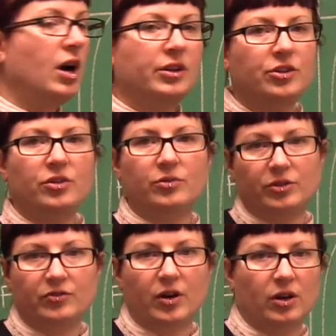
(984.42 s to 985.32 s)
not Q
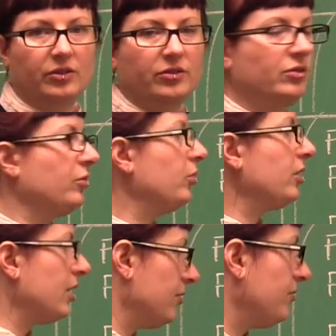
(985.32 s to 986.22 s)
is false,
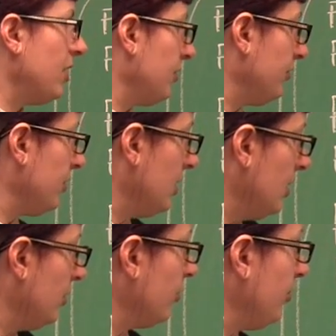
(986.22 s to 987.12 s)
we'll get a false.
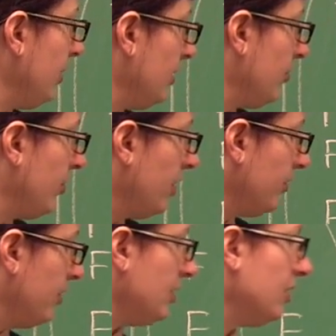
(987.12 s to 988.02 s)
So P is
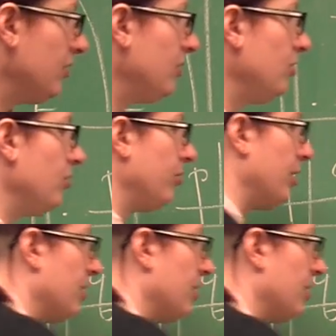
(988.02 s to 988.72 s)
false in these two, so we